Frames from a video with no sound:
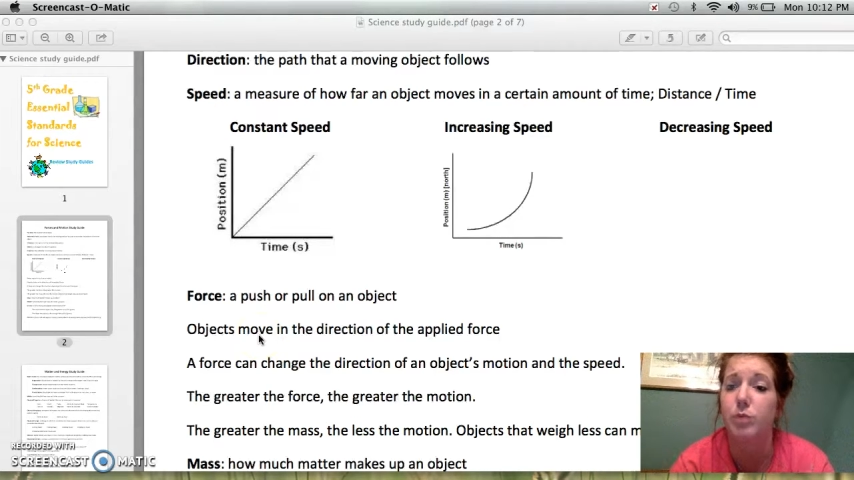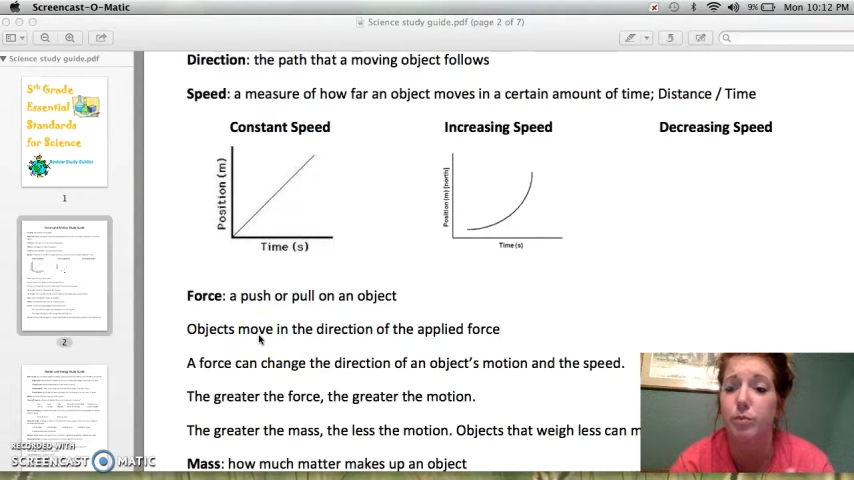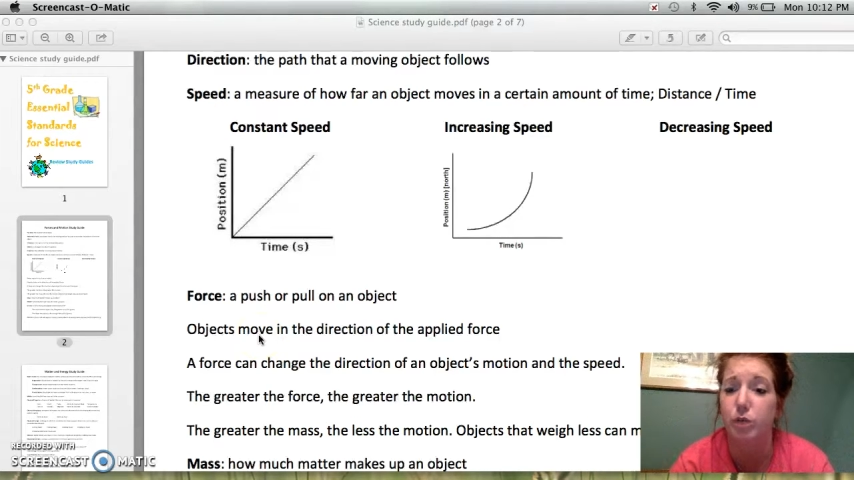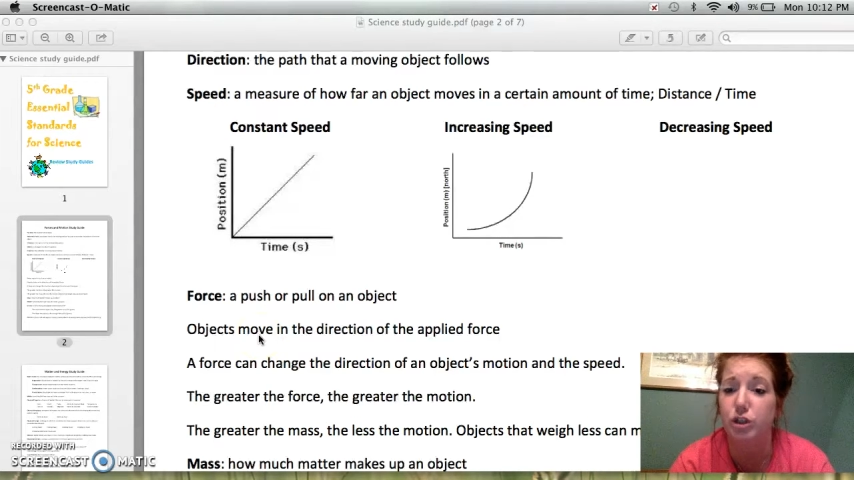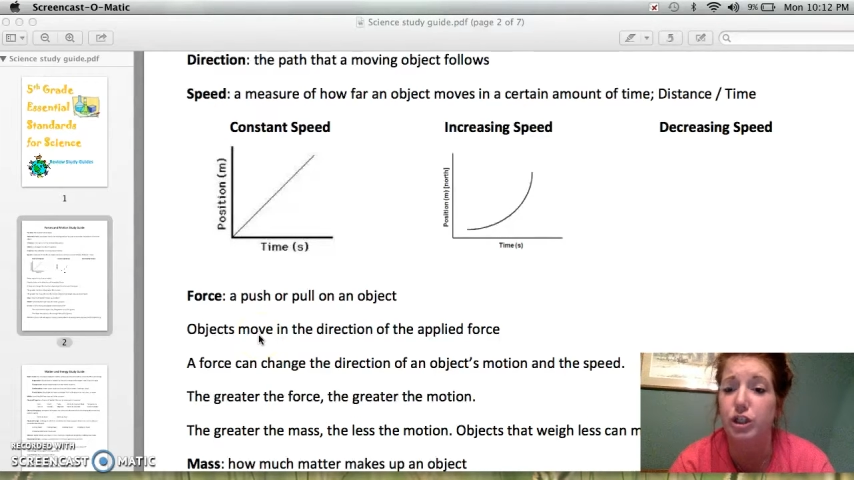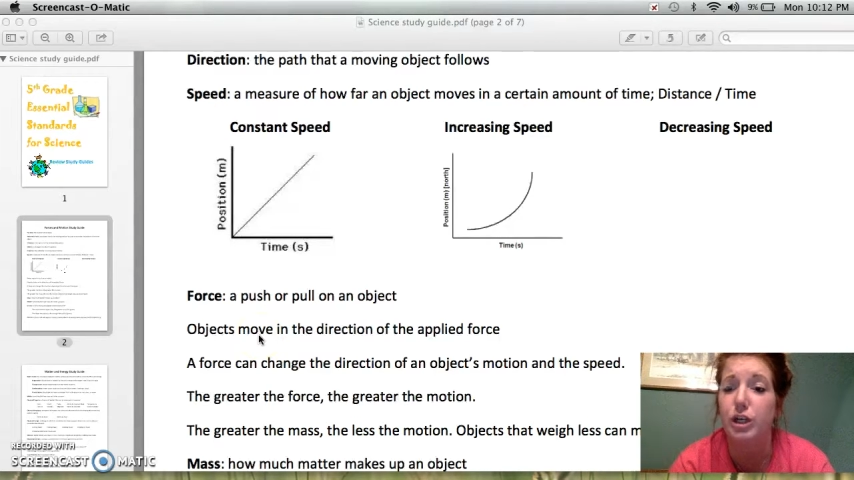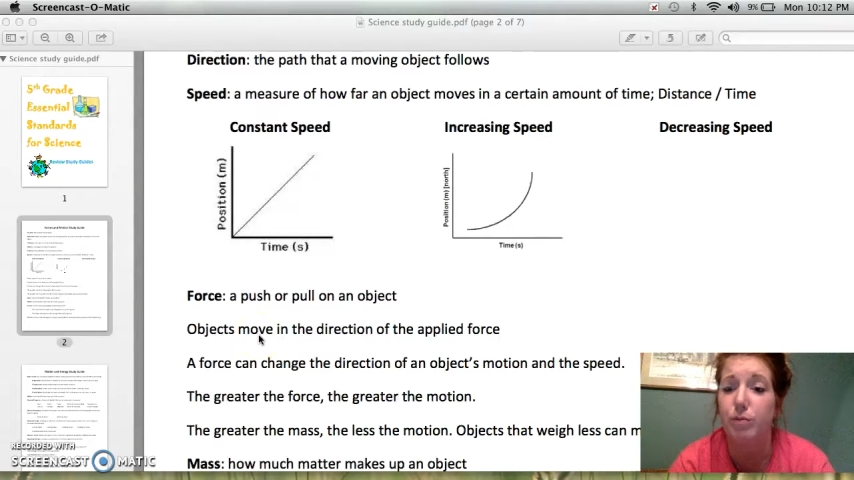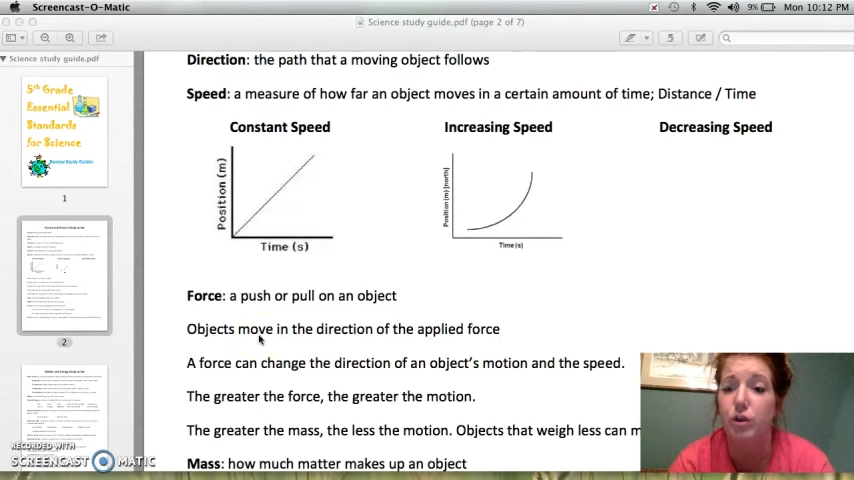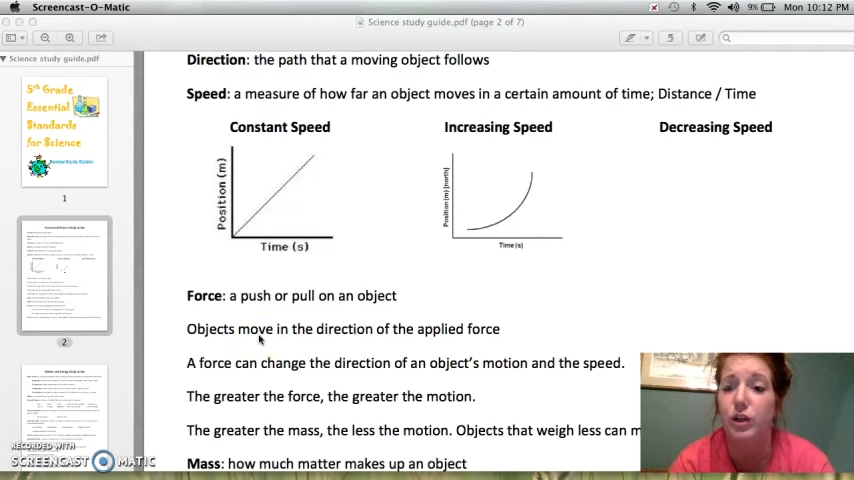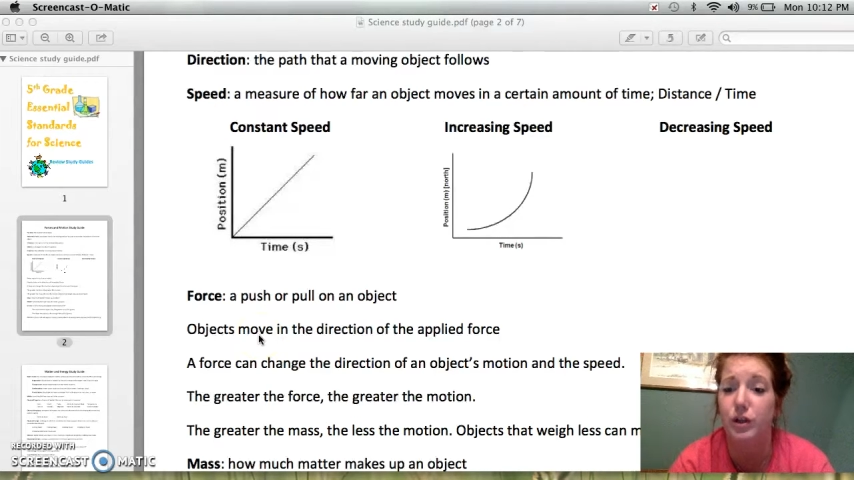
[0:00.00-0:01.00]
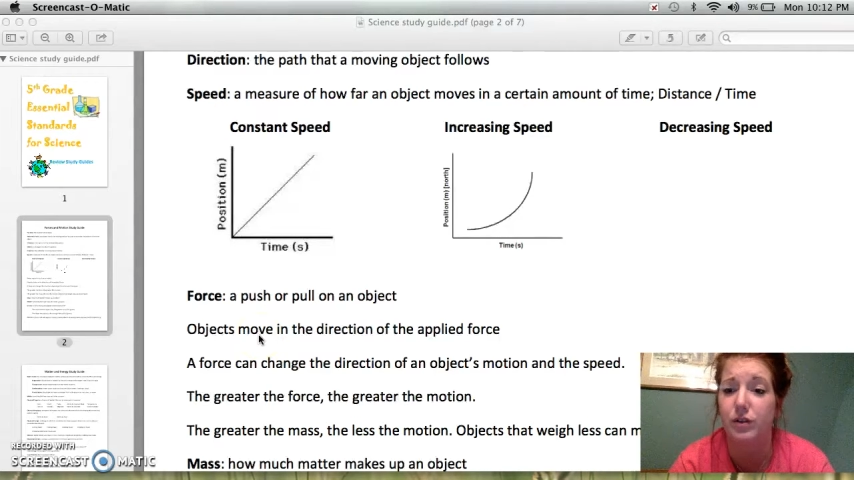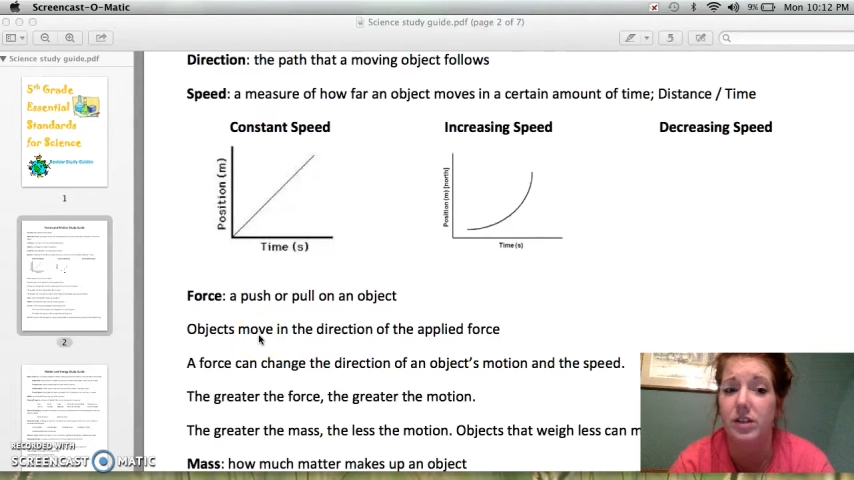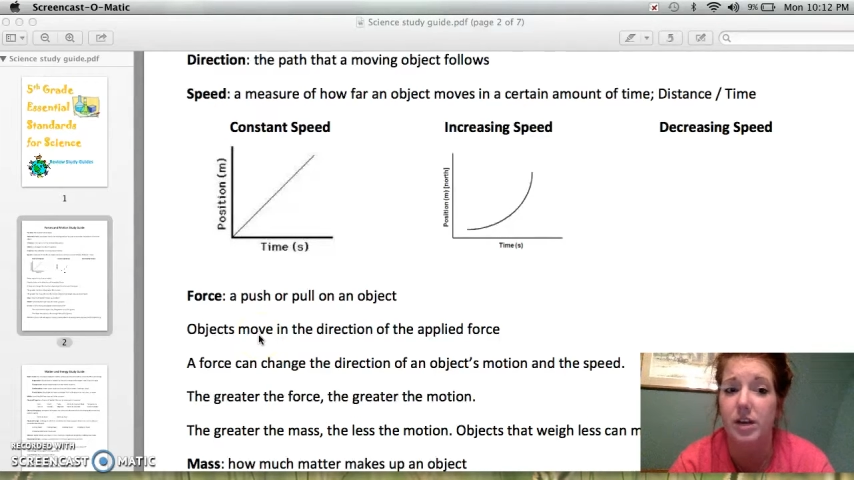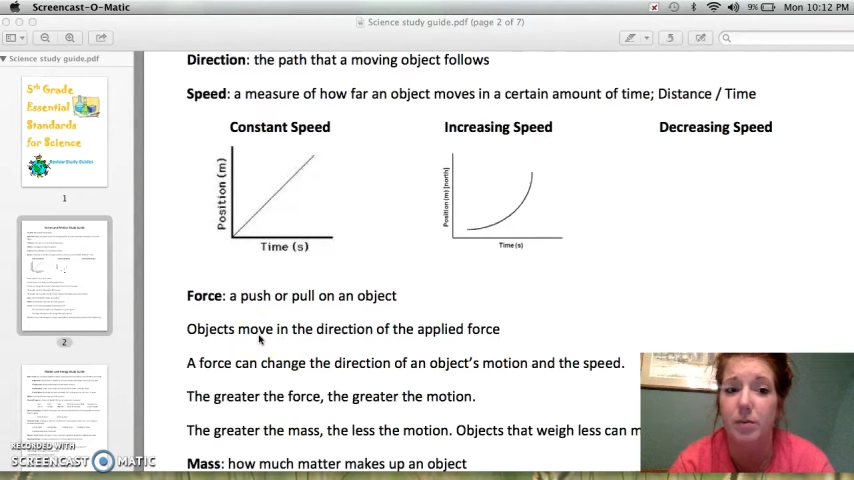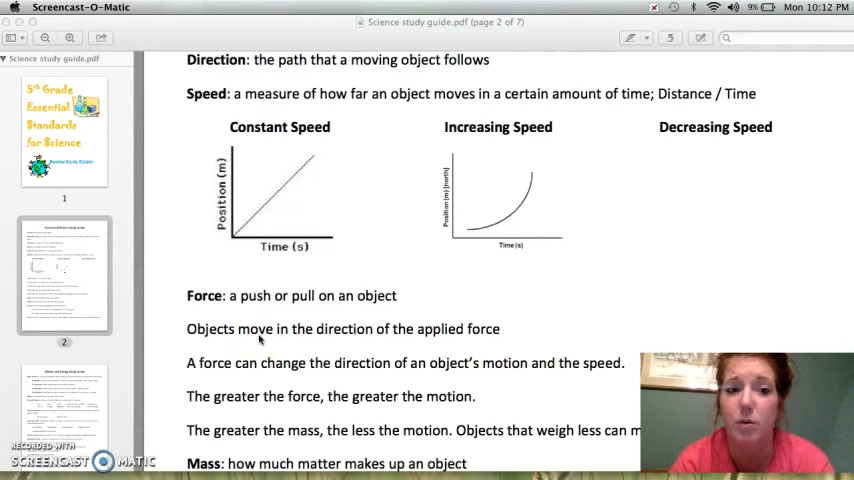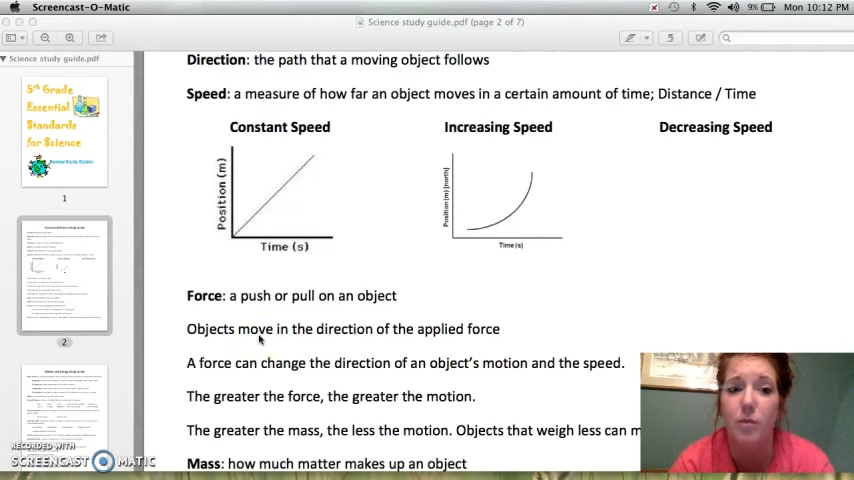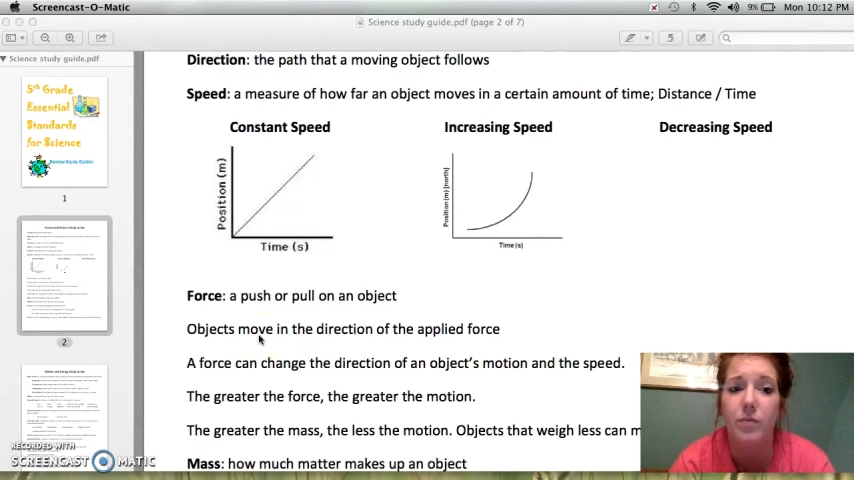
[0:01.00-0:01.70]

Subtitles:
we were pushing and pulling on the table?